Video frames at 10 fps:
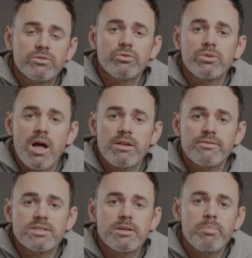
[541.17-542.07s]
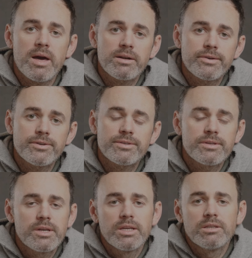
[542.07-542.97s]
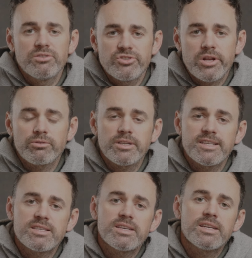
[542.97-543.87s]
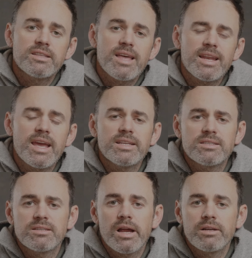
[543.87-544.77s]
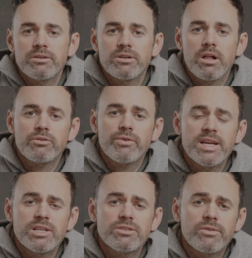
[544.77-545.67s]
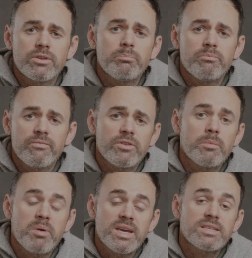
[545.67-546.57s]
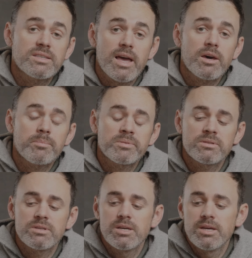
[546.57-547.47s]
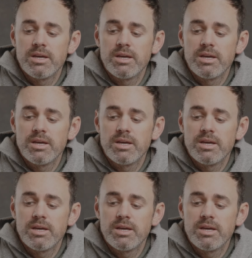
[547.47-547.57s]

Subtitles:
to a lot of its competitors. You generally see it in that $800 to $900 range for the base setups.